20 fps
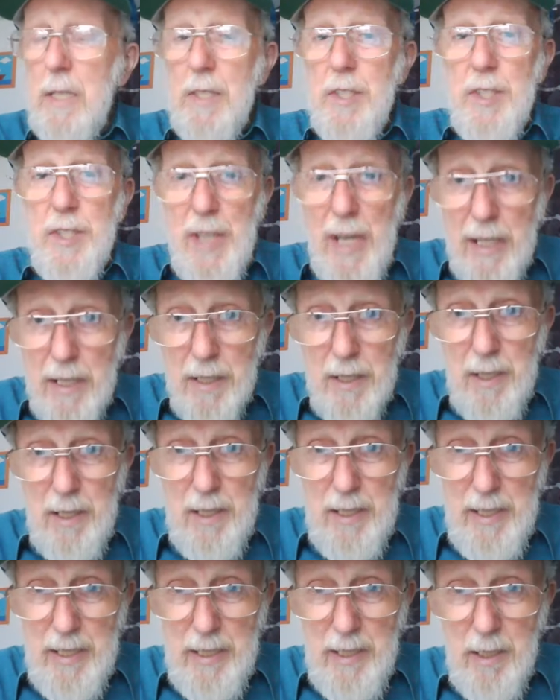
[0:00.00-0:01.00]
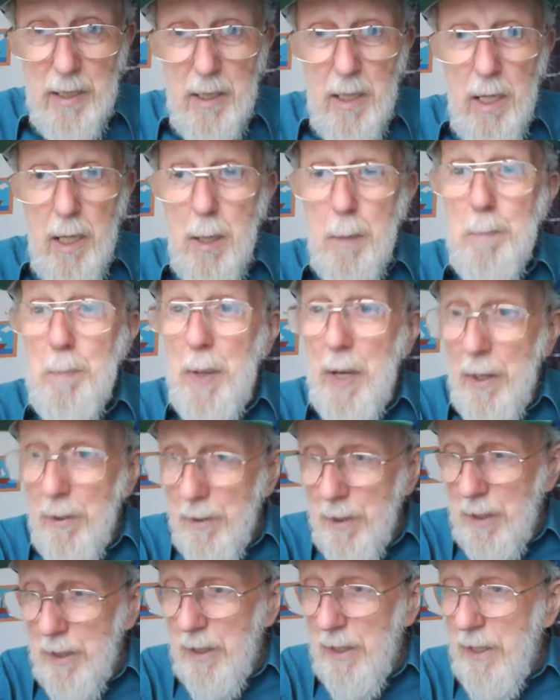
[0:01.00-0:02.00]
Secondly,
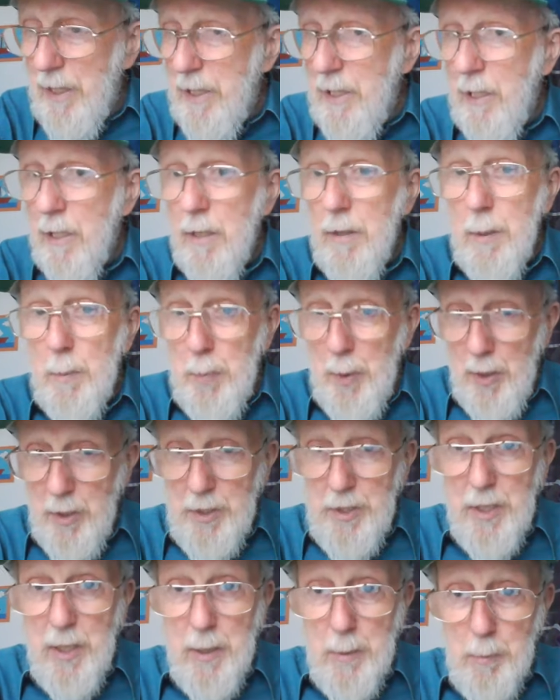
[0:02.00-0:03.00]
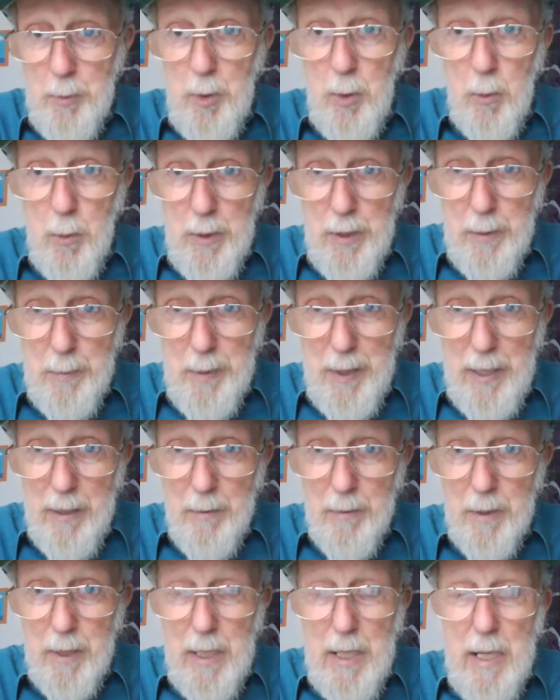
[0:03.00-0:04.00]
apparently, the person I'm talking
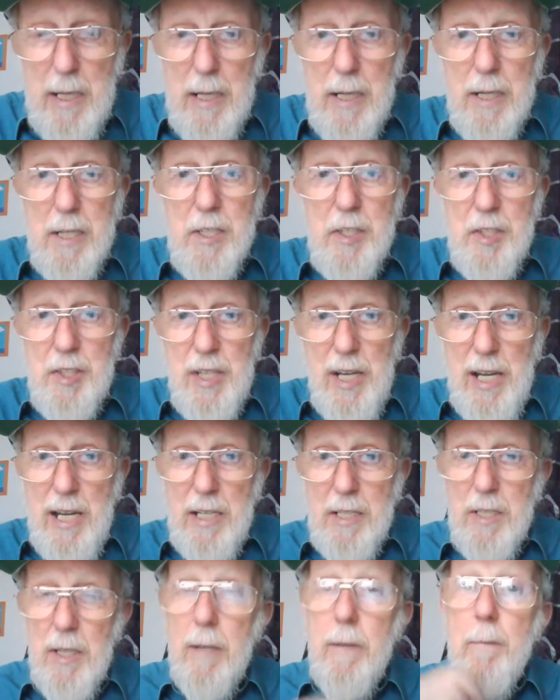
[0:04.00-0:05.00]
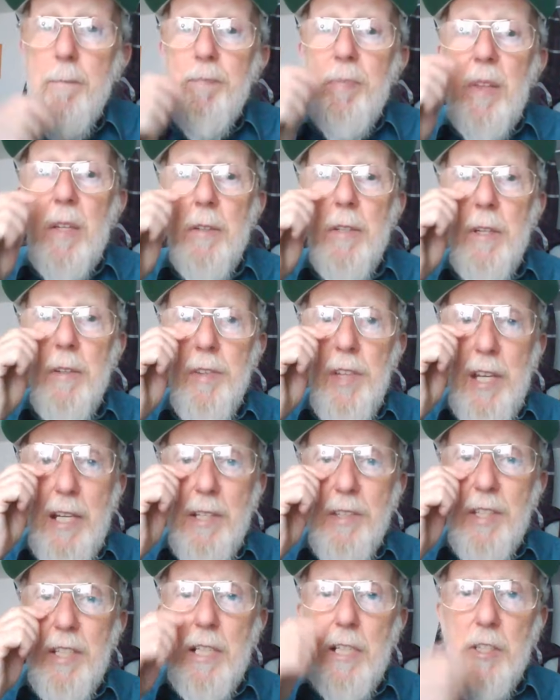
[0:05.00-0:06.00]
about has said that they
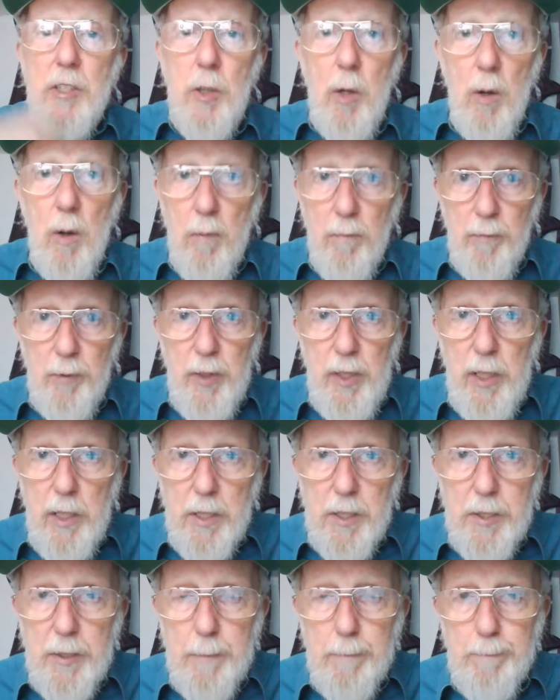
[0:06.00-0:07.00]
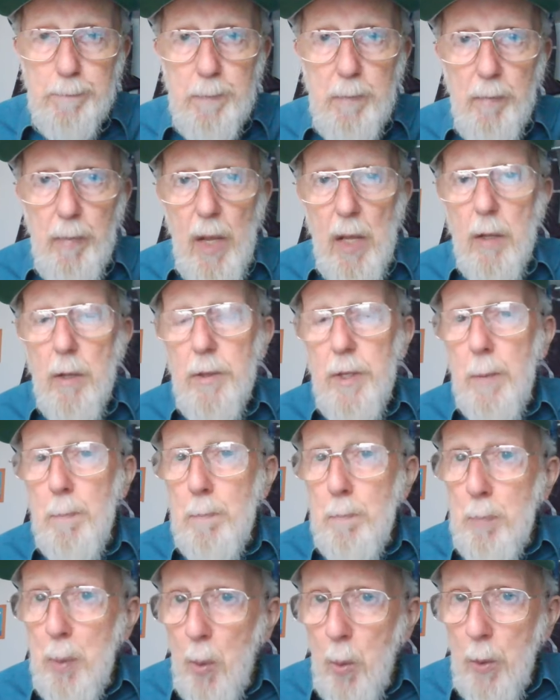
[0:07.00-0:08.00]
think it's obvious
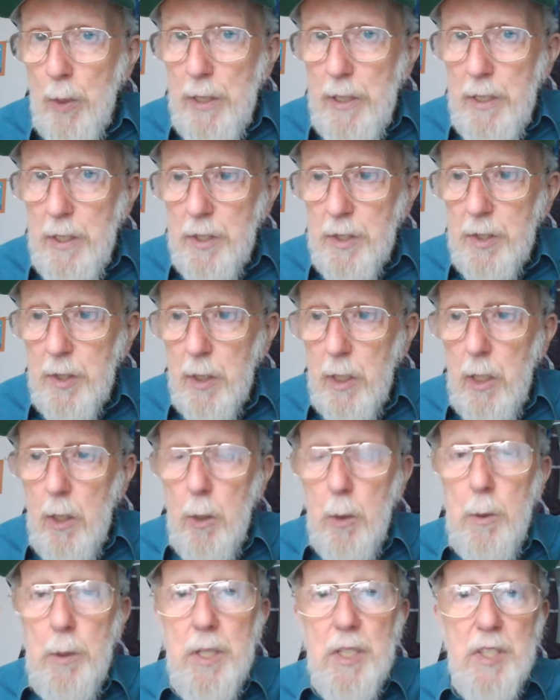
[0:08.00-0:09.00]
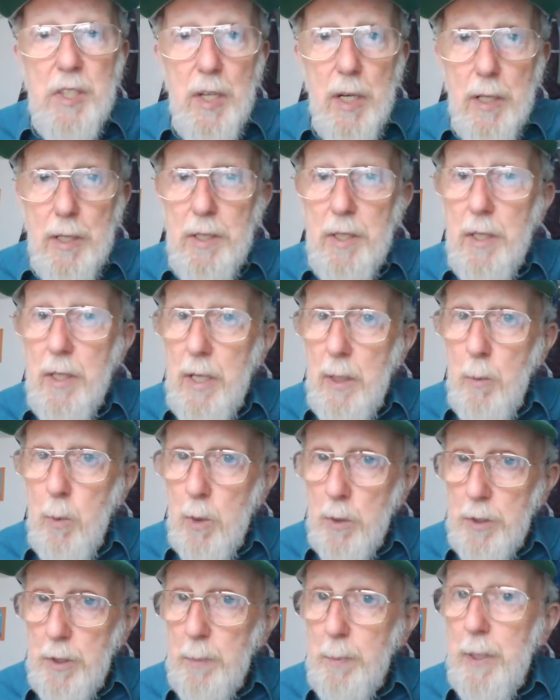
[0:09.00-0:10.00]
that boys who decide that they
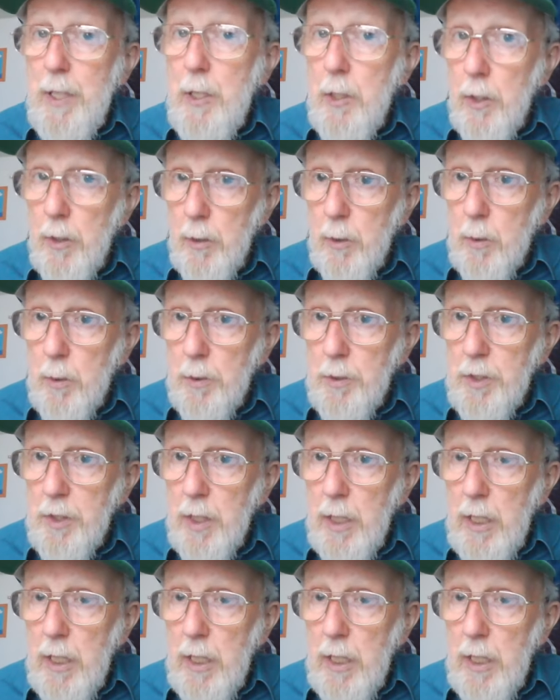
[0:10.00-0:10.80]
want to be girls